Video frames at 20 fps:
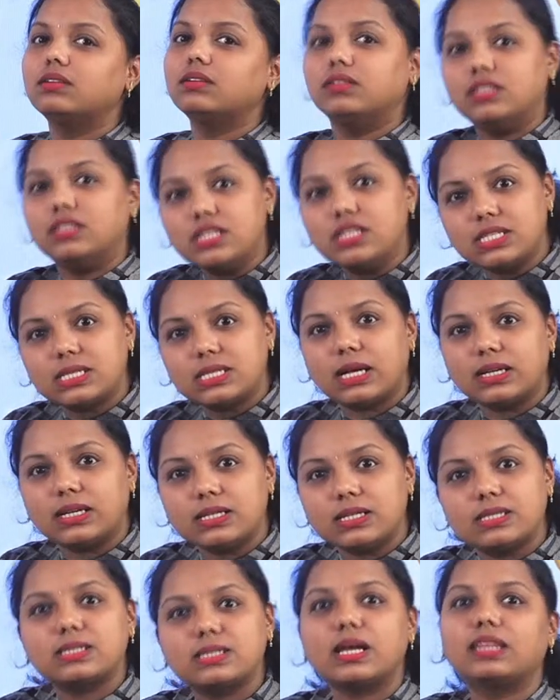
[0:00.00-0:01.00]
This
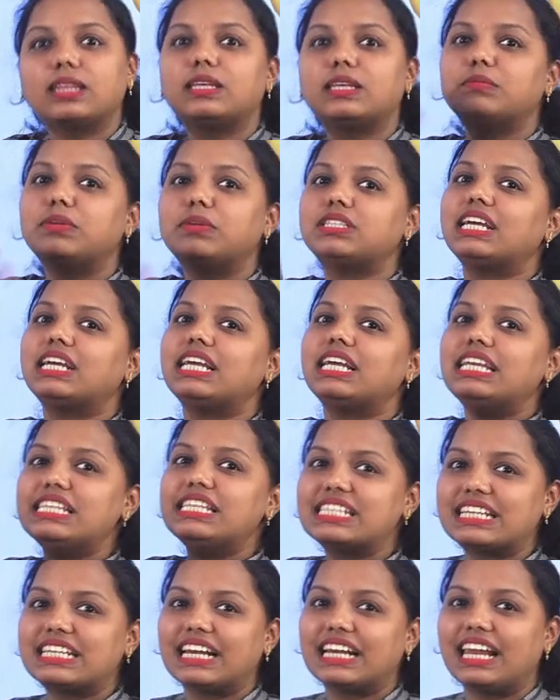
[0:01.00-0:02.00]
is nothing but the
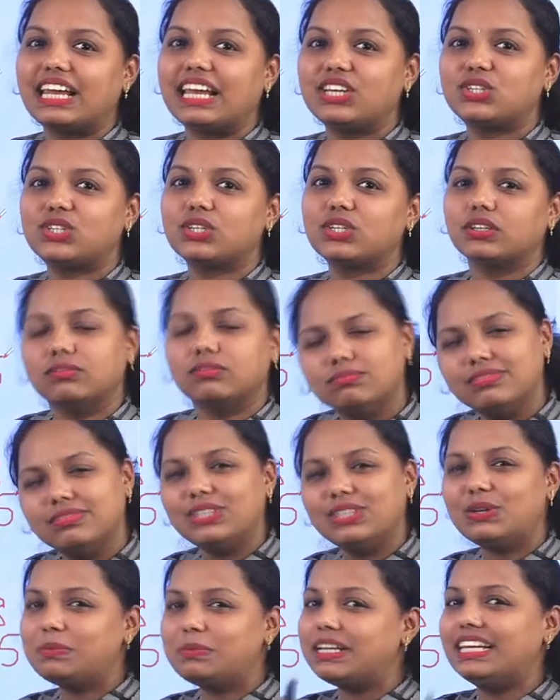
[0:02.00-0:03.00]
interrelation. You
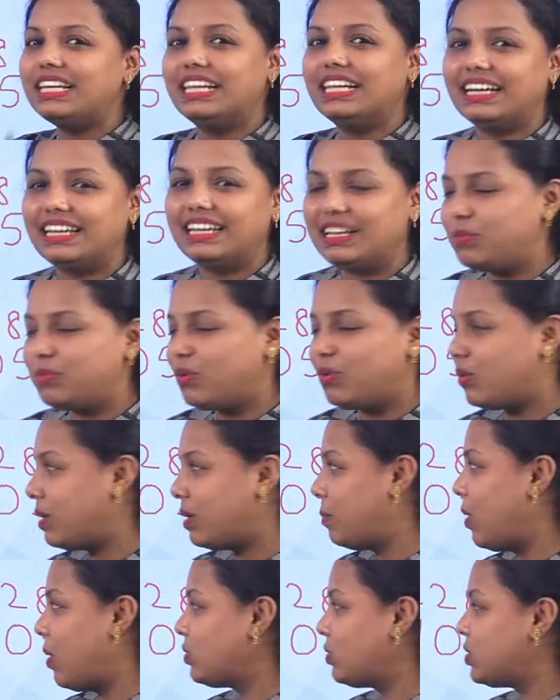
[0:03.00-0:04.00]
will be learning more
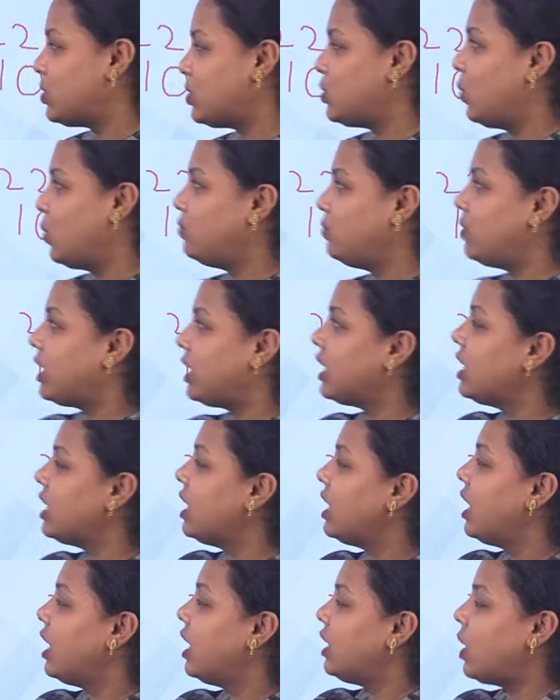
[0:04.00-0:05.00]
about it. Don't worry.
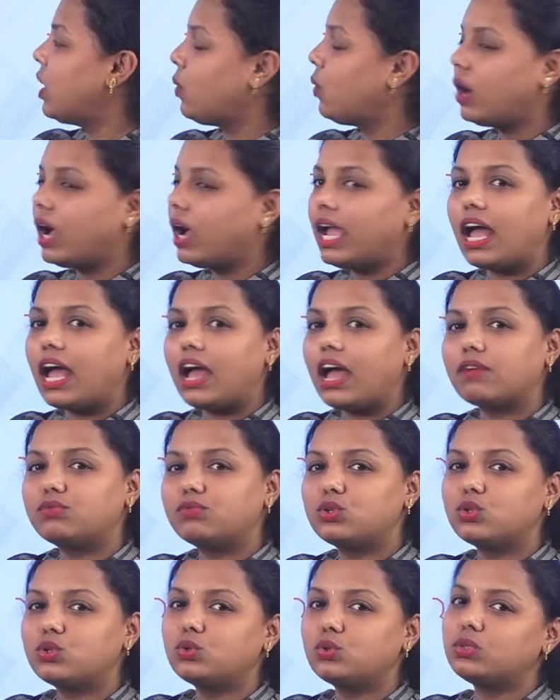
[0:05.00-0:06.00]
Now I have
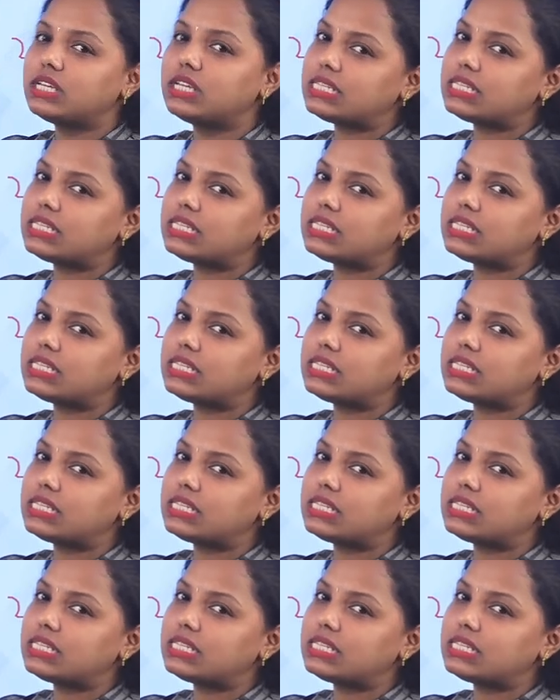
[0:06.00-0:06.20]
to do the